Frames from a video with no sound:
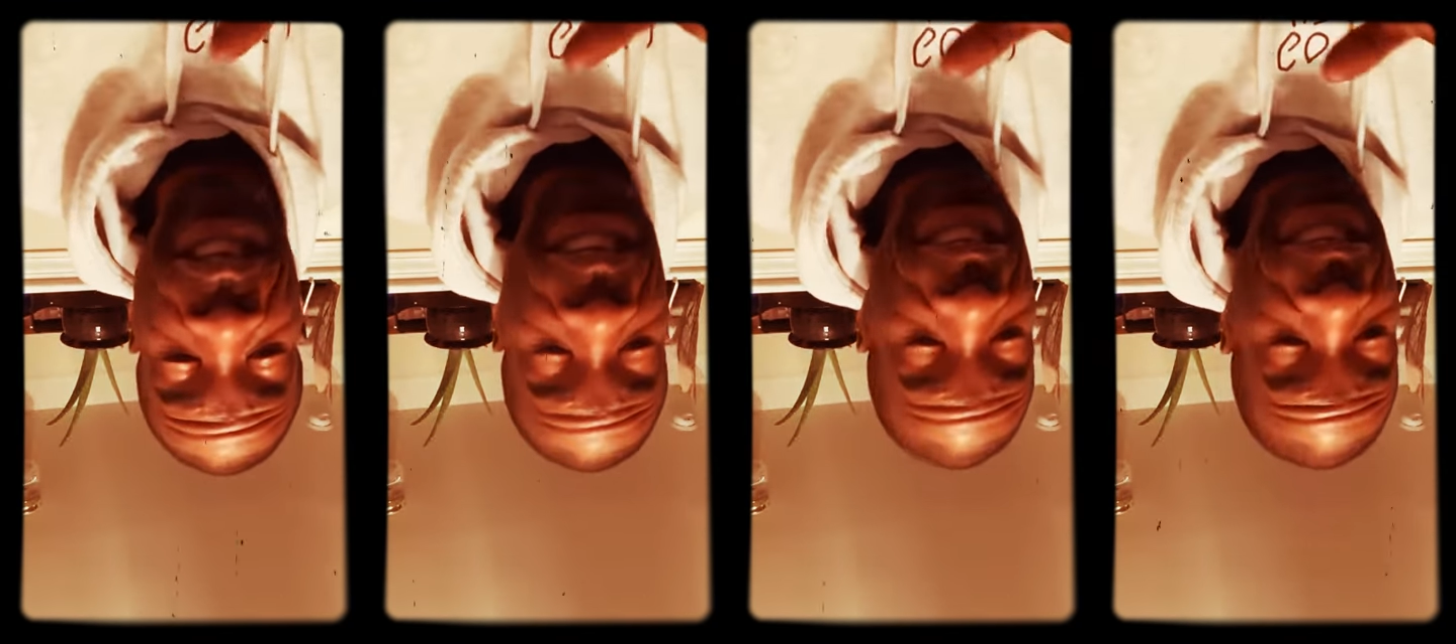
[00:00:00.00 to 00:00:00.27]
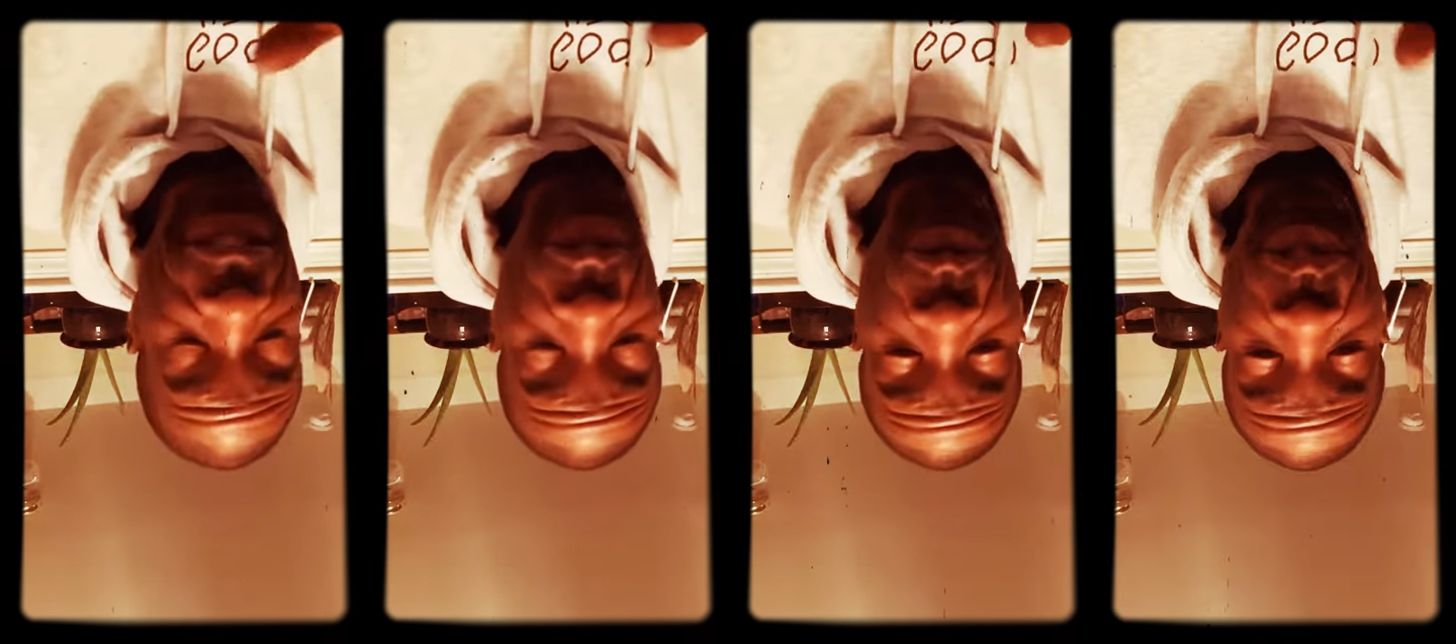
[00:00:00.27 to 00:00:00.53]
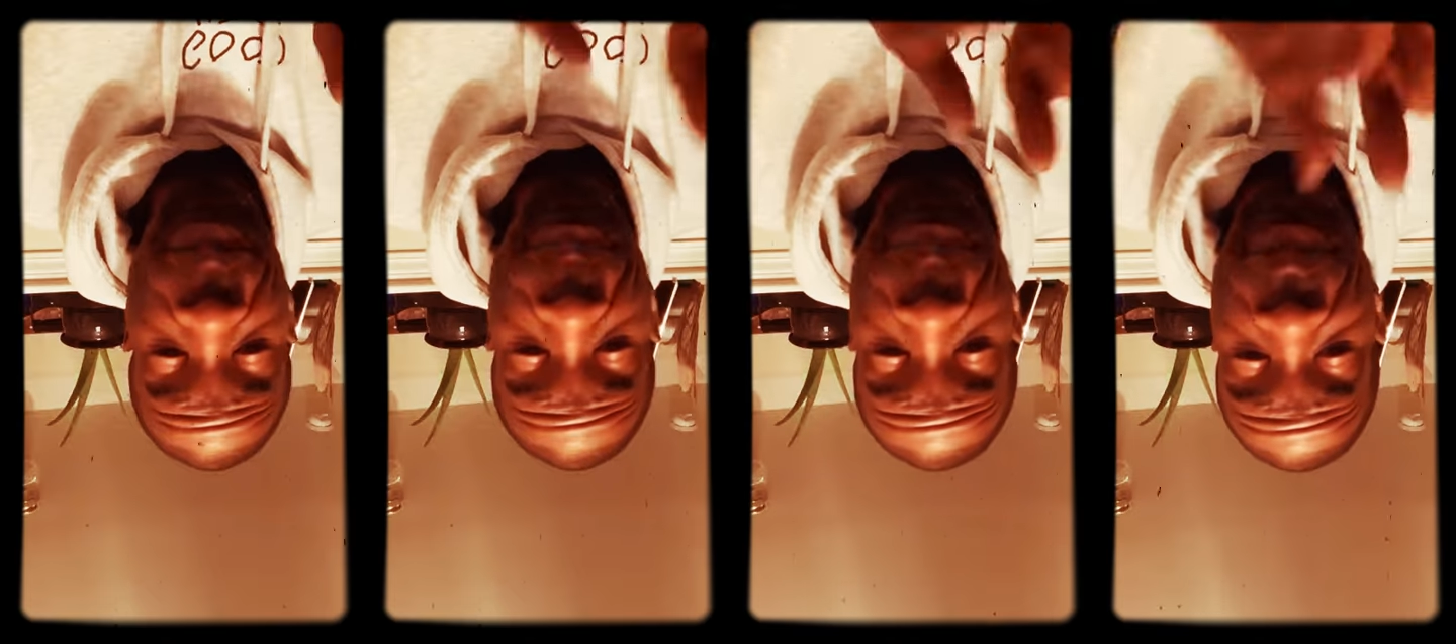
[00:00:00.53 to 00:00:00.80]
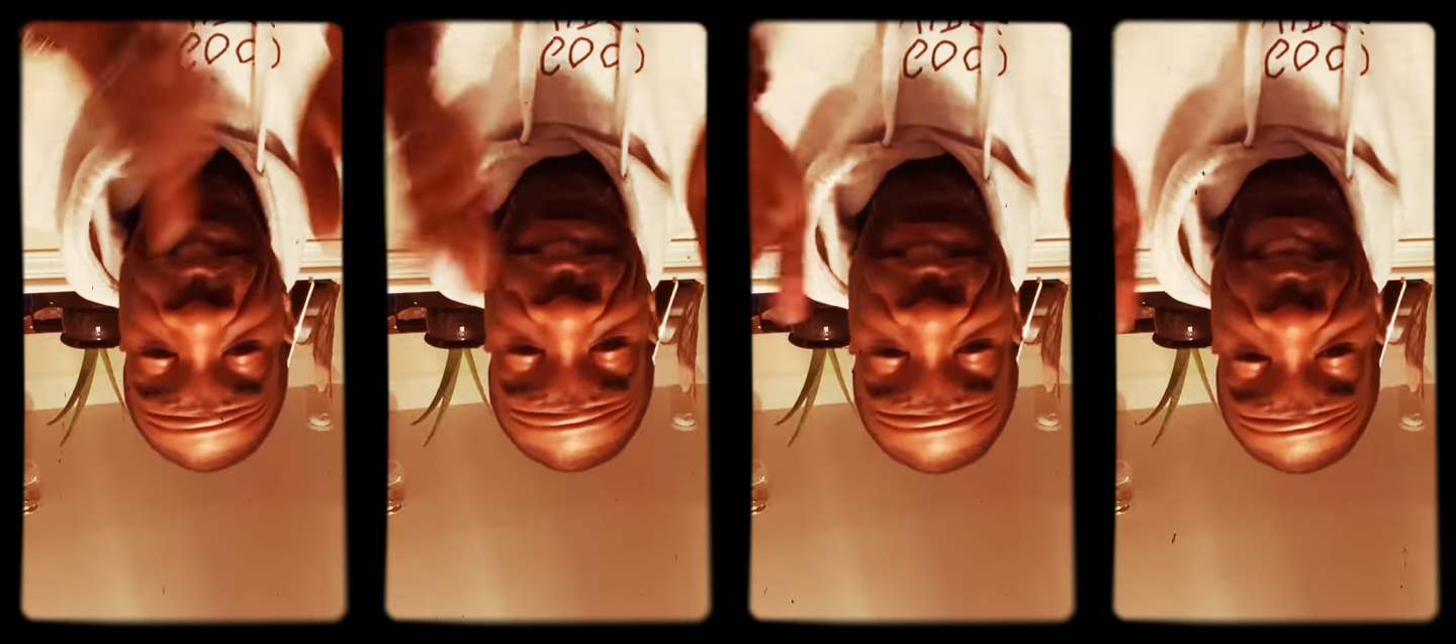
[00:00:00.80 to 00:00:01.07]
that you can
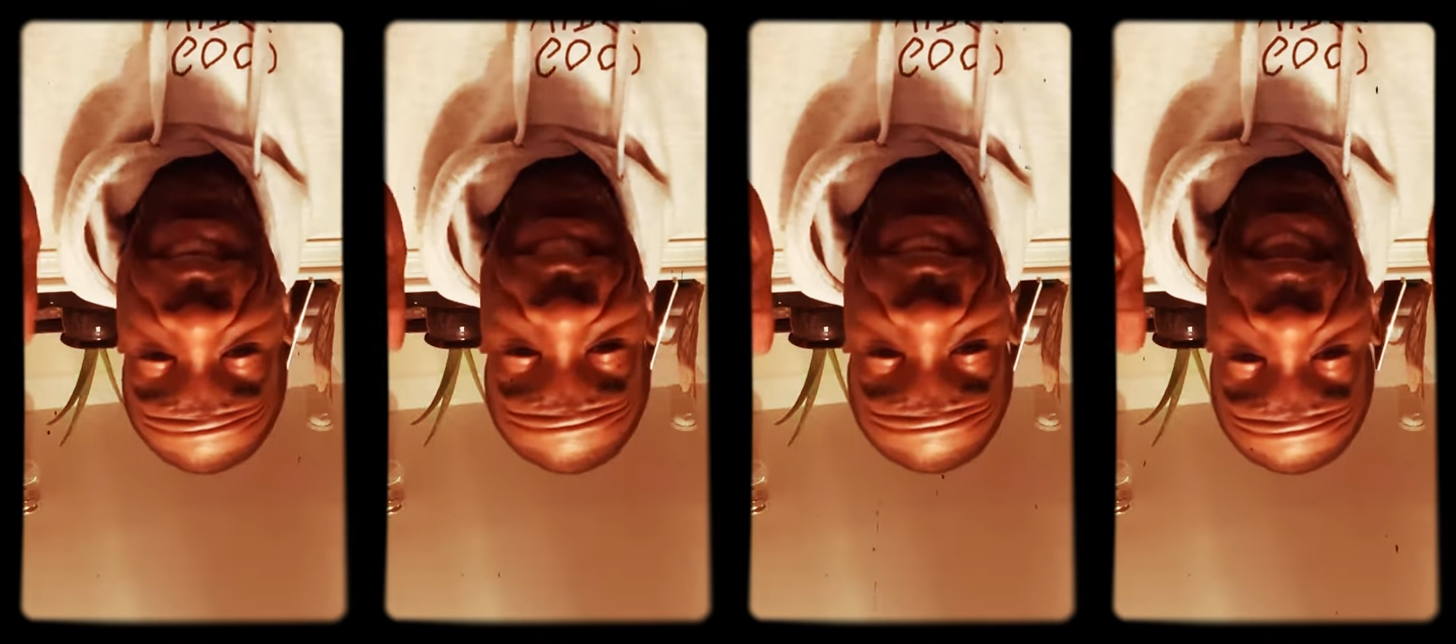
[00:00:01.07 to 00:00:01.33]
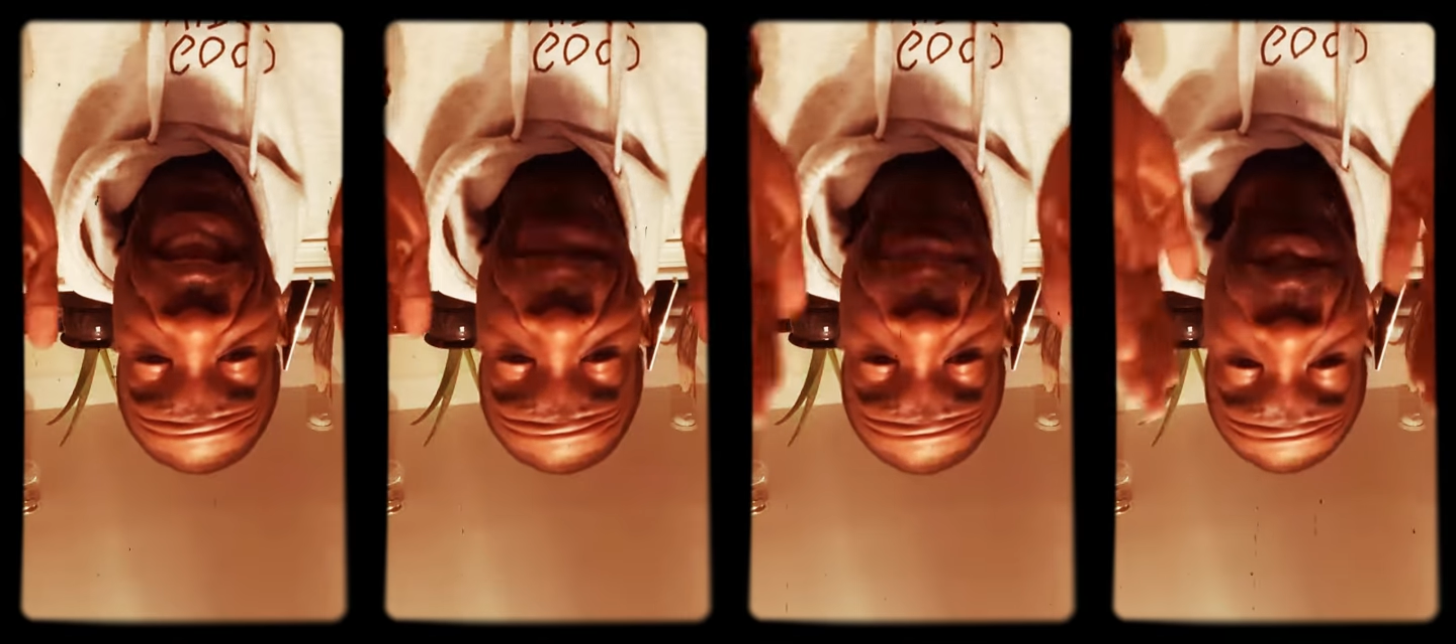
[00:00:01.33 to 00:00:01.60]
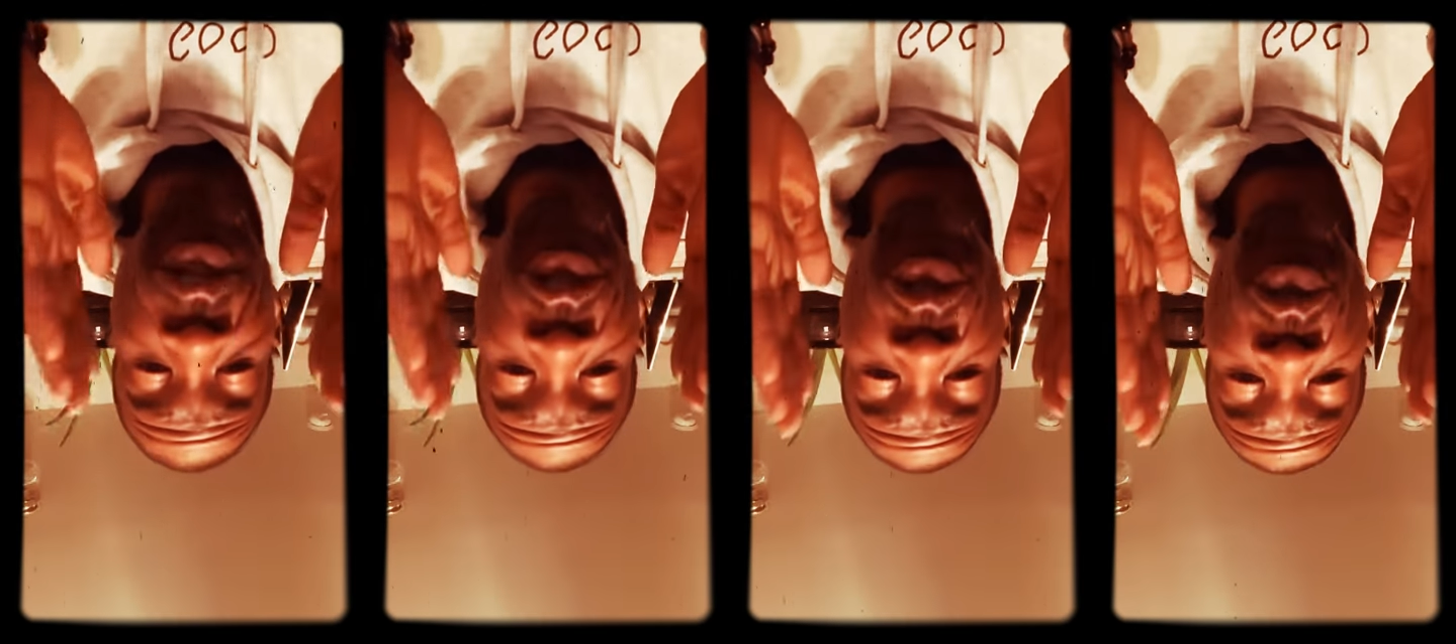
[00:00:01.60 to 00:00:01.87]
bridge that gap. You